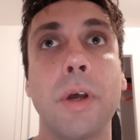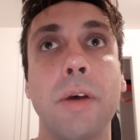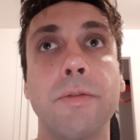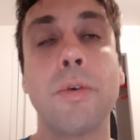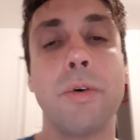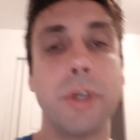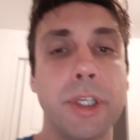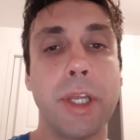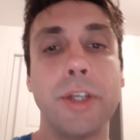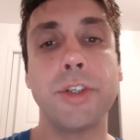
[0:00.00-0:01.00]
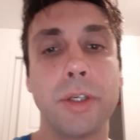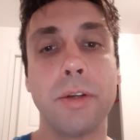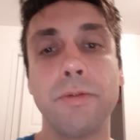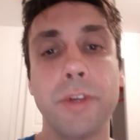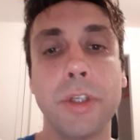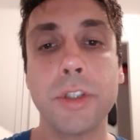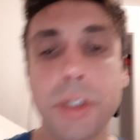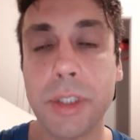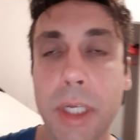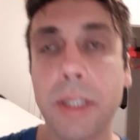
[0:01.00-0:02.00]
have coordination and finish the
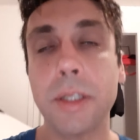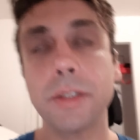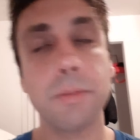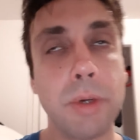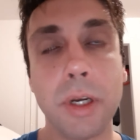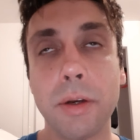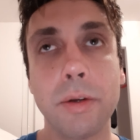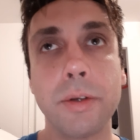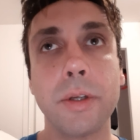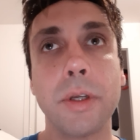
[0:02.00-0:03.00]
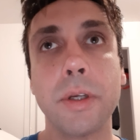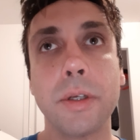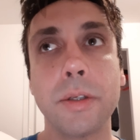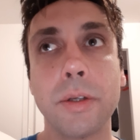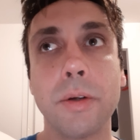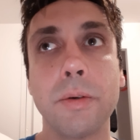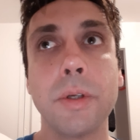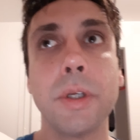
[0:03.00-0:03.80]
sentence, but I learned, uh, you know,